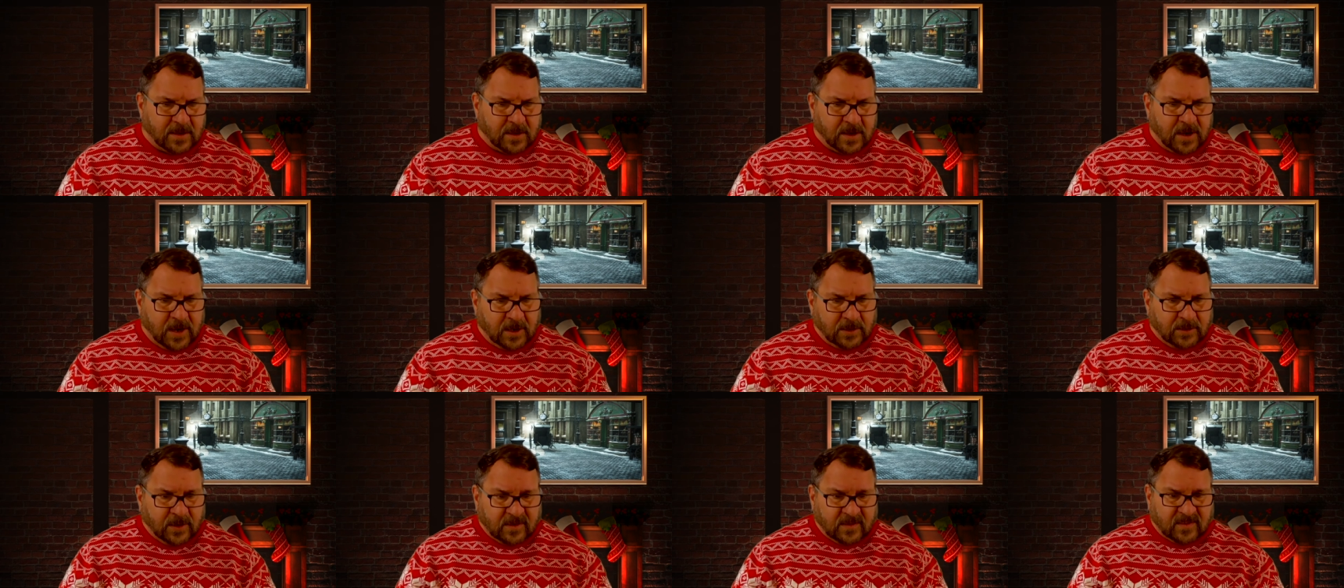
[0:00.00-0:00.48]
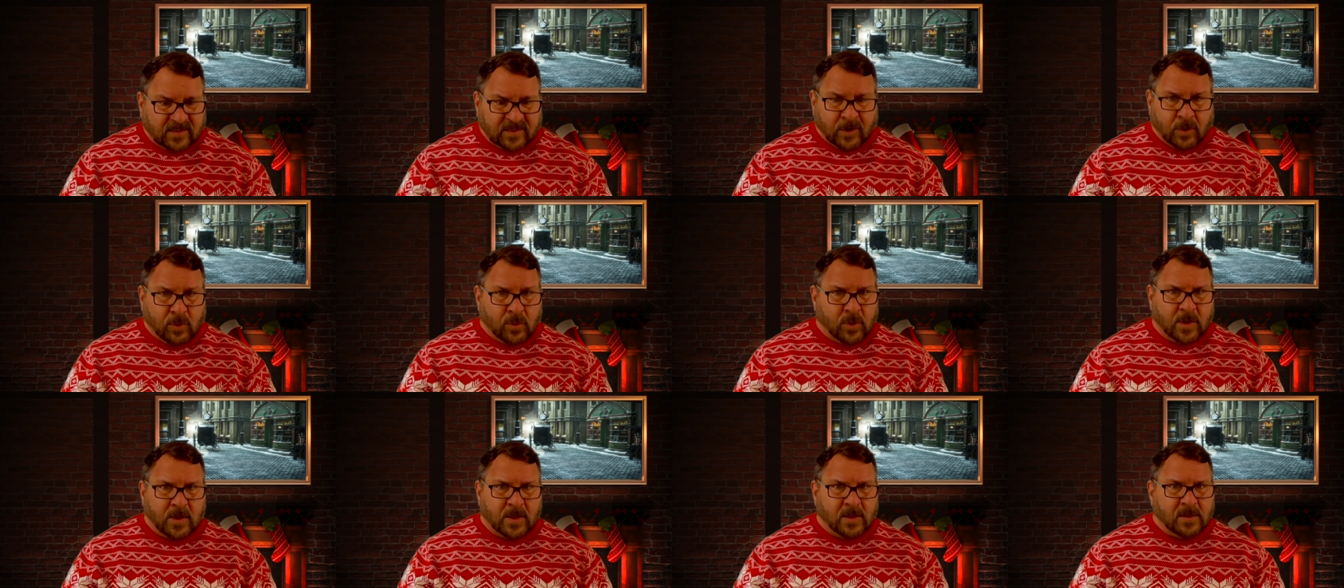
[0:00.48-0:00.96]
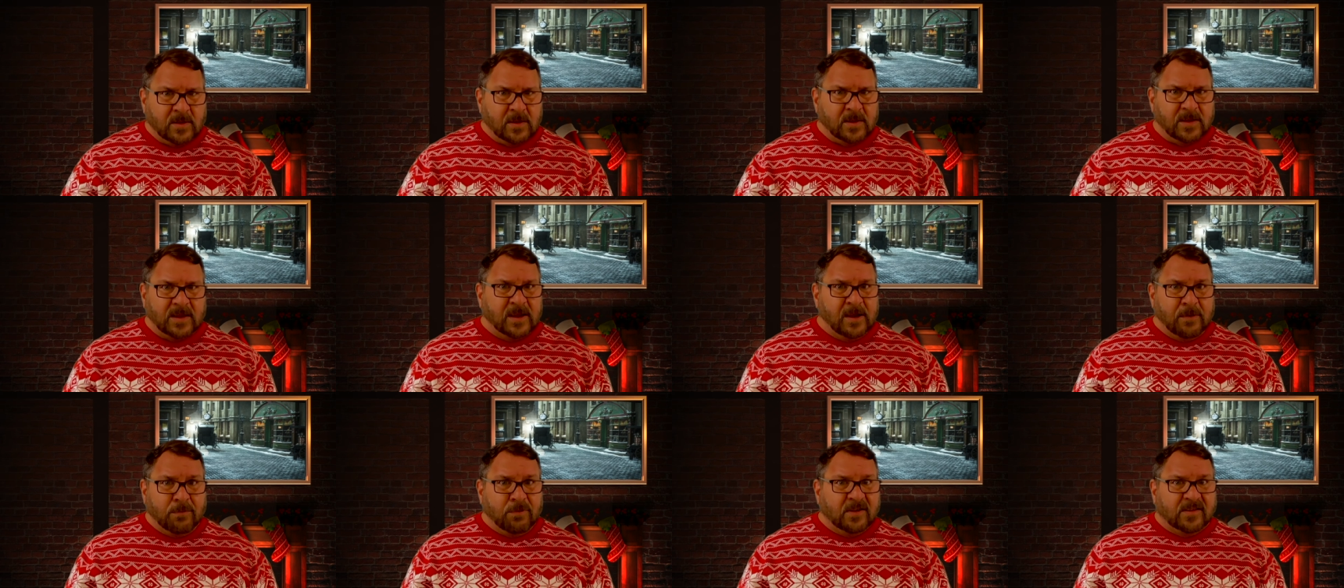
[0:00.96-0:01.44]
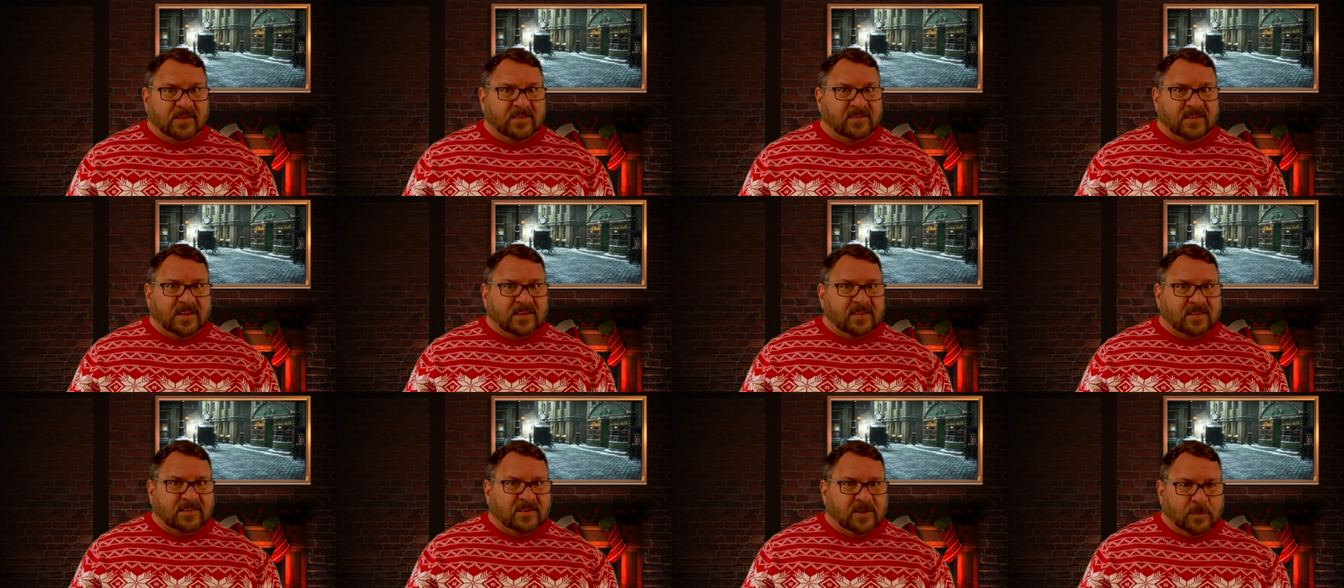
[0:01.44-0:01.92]
He looked so
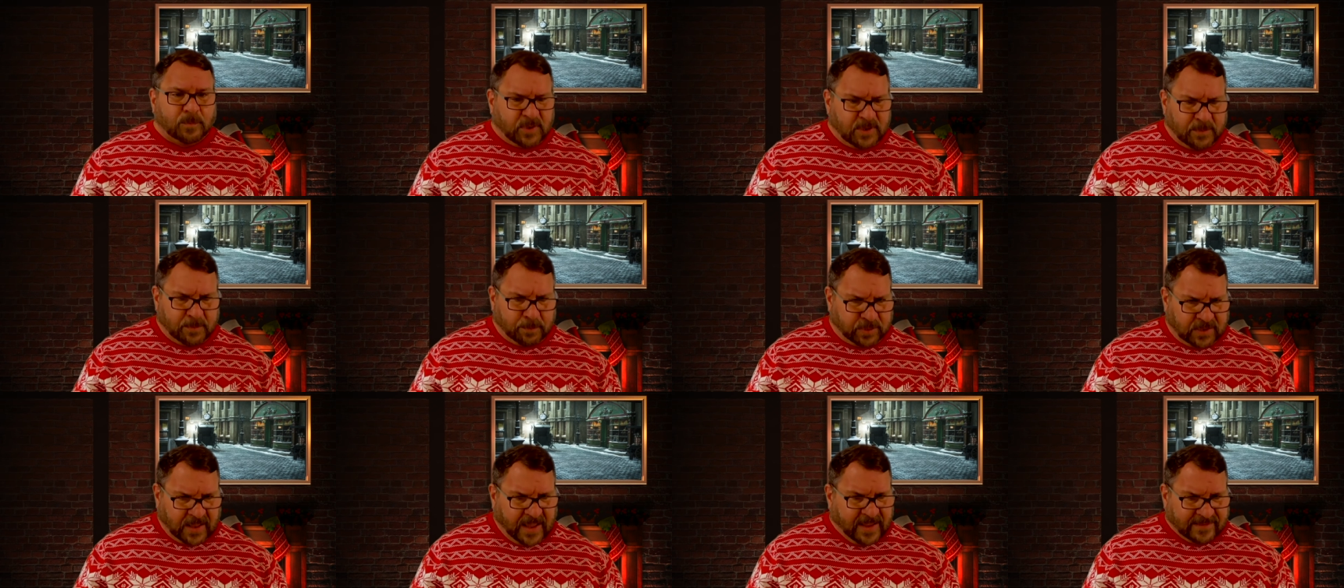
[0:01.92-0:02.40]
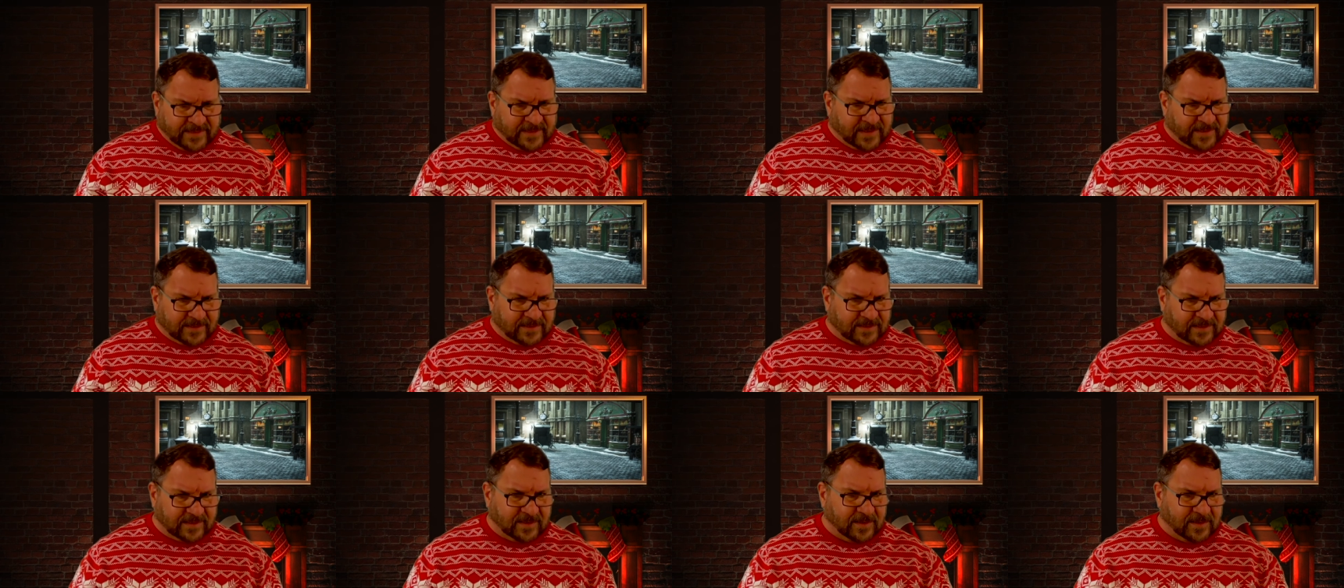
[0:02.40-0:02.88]
irresistibly pleasant.